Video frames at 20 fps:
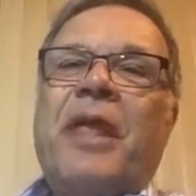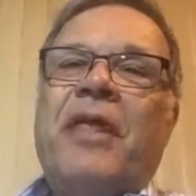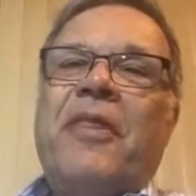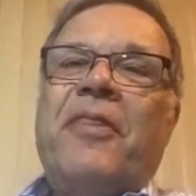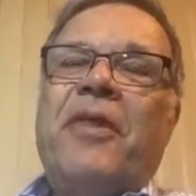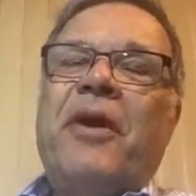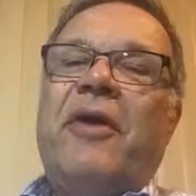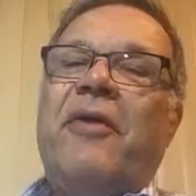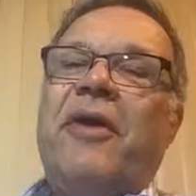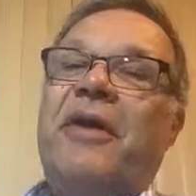
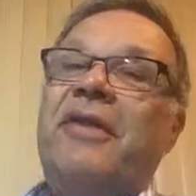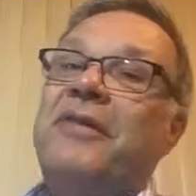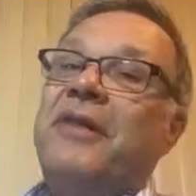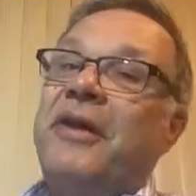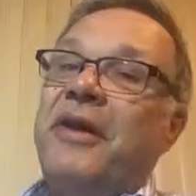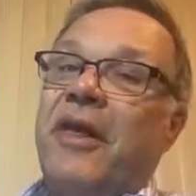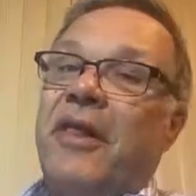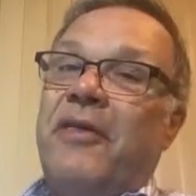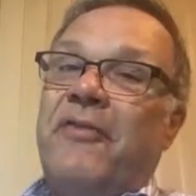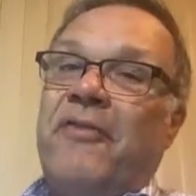There is
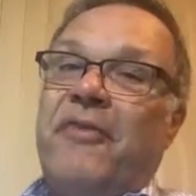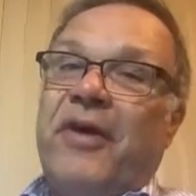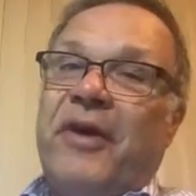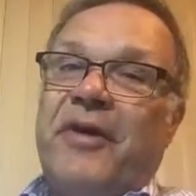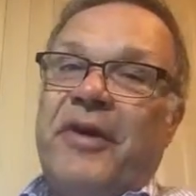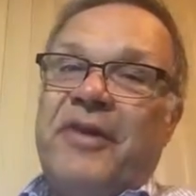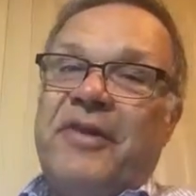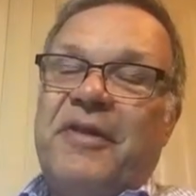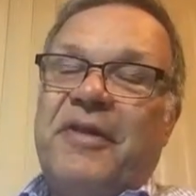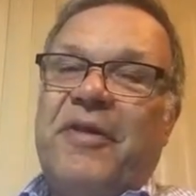another
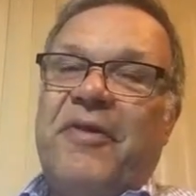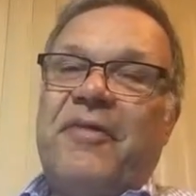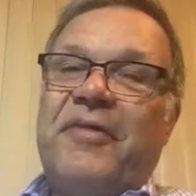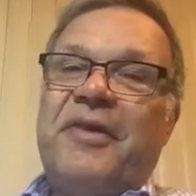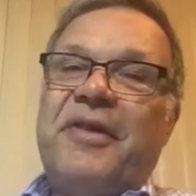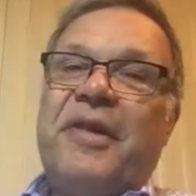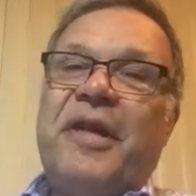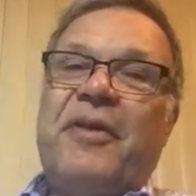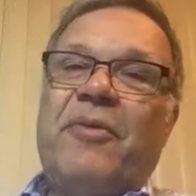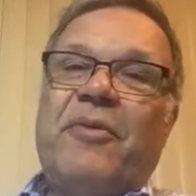ferry
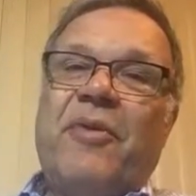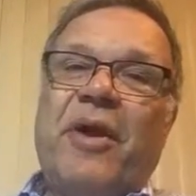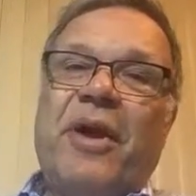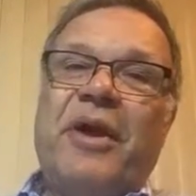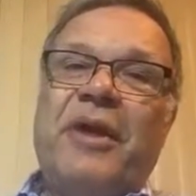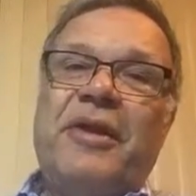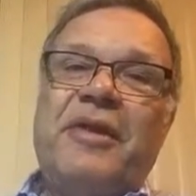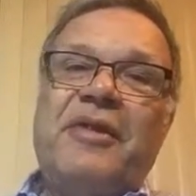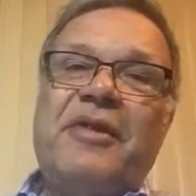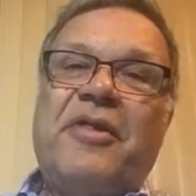service that
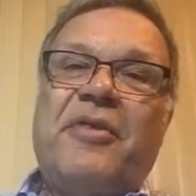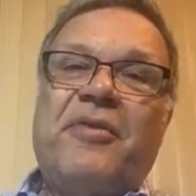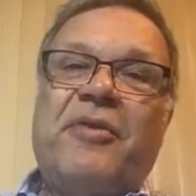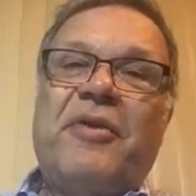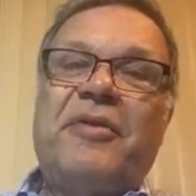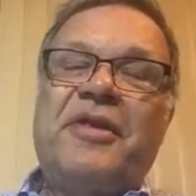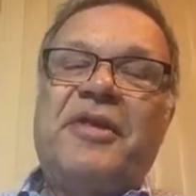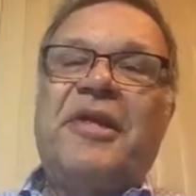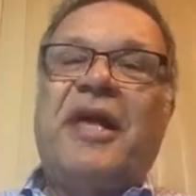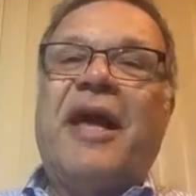runs
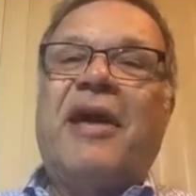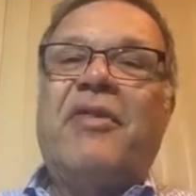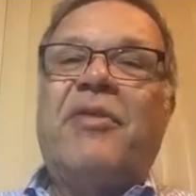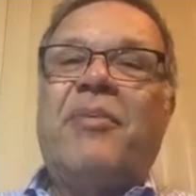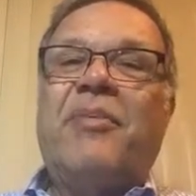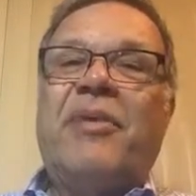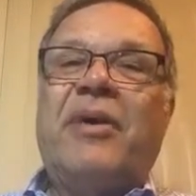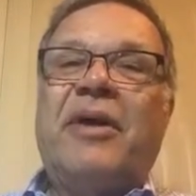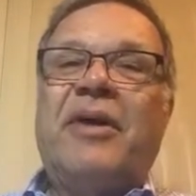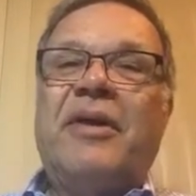through
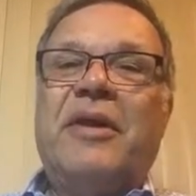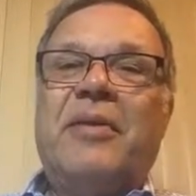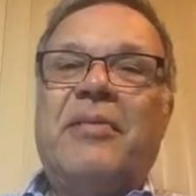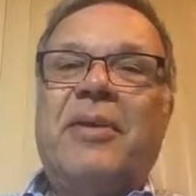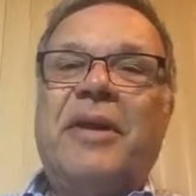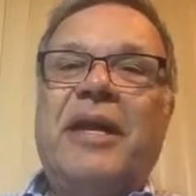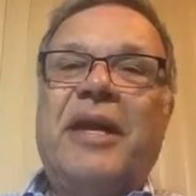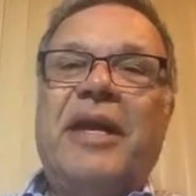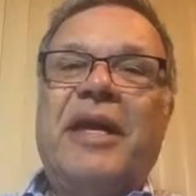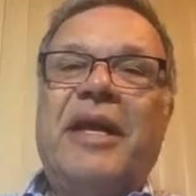South Brooklyn,
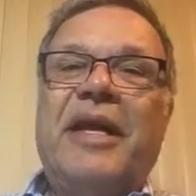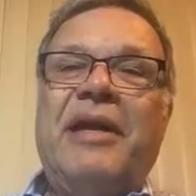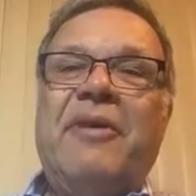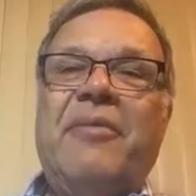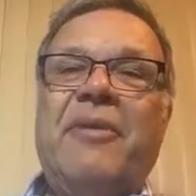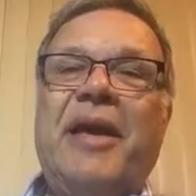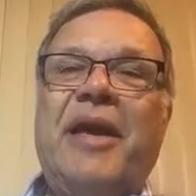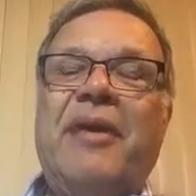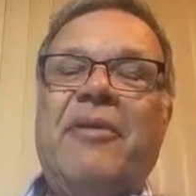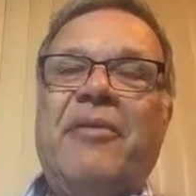beginning
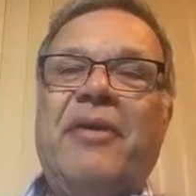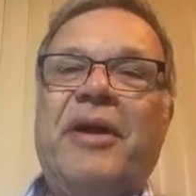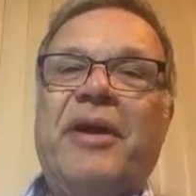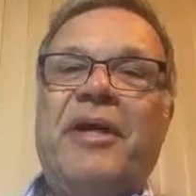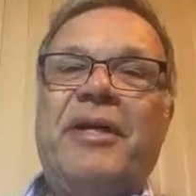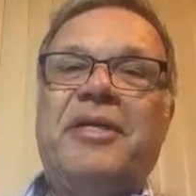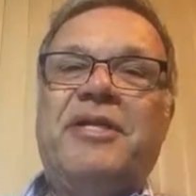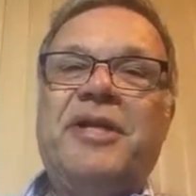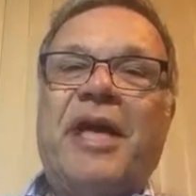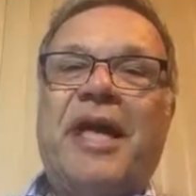in Bay
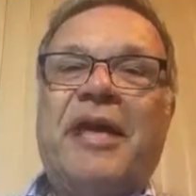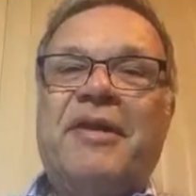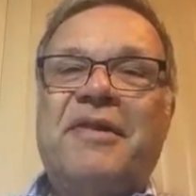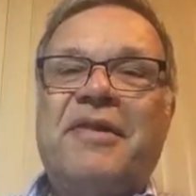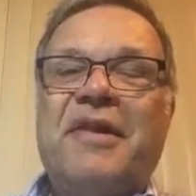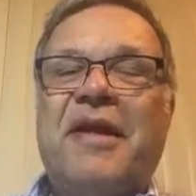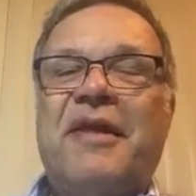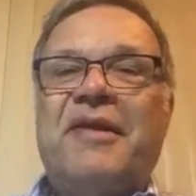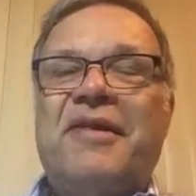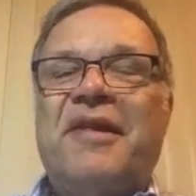Ridge and
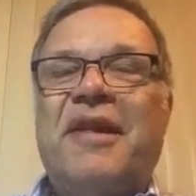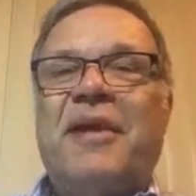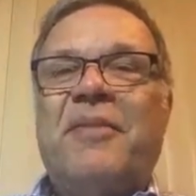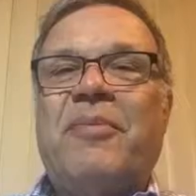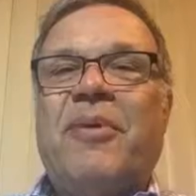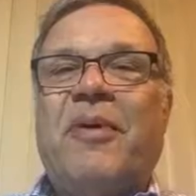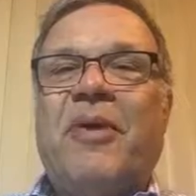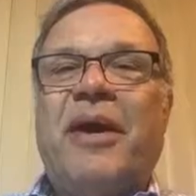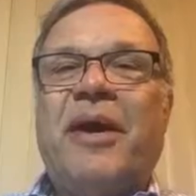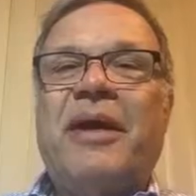Sunset
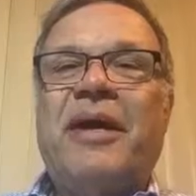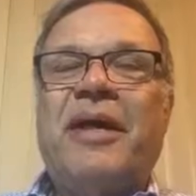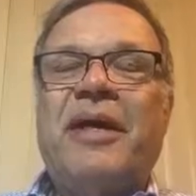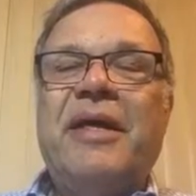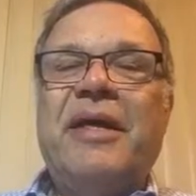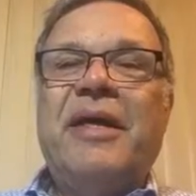Park,